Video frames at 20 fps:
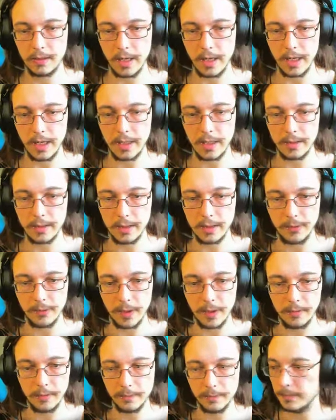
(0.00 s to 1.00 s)
I guess, as
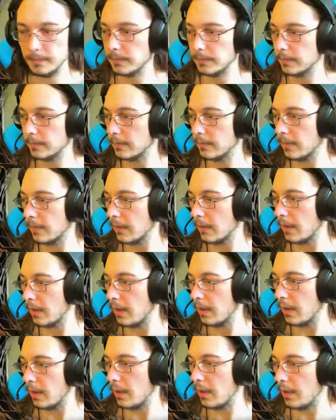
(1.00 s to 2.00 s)
well.
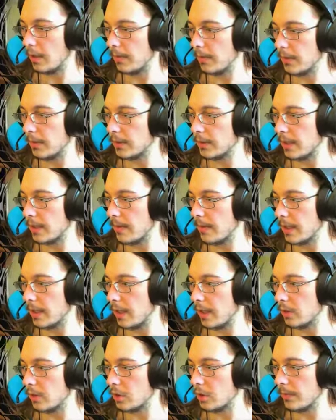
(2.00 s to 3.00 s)
Um, their same
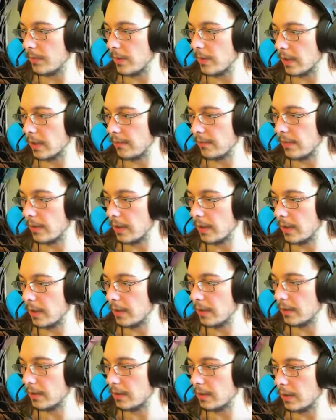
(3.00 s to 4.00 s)
idea in Shipwreck. You
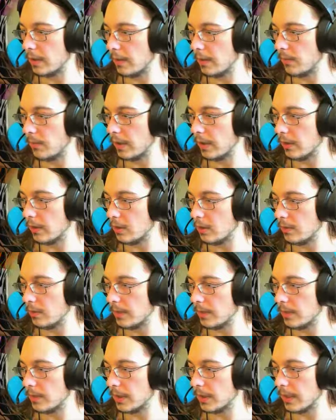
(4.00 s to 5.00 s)
find and bring two
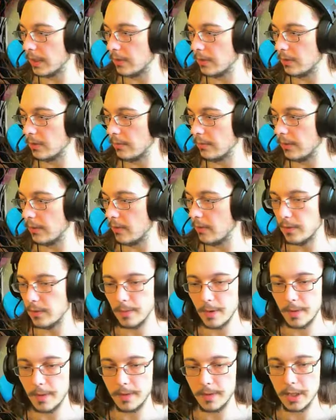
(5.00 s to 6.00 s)
birds together to regrow the
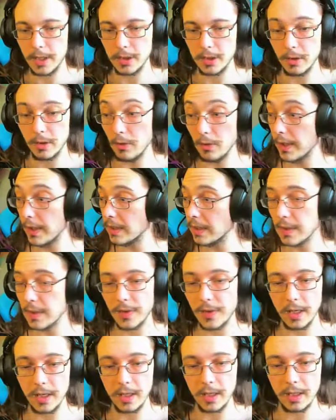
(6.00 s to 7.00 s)
population. Oh, that's a
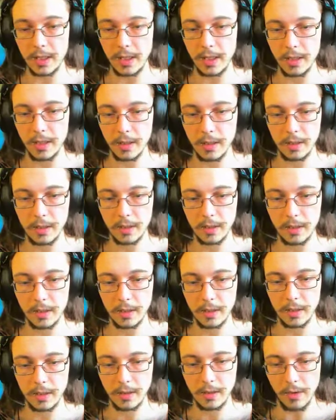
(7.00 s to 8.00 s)
thing in there?
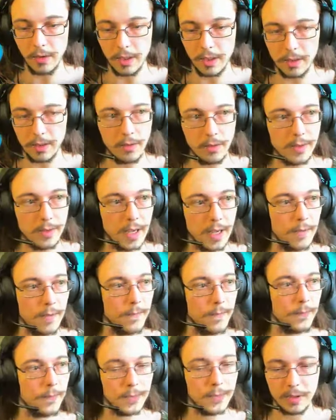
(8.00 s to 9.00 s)
Oh, I didn't know that.
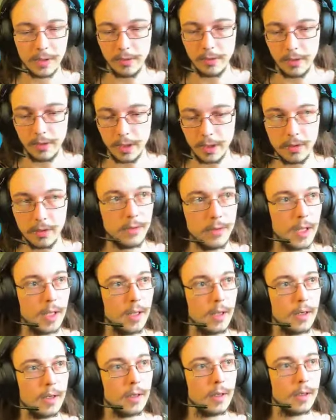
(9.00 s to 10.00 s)
Didn't know you could do that.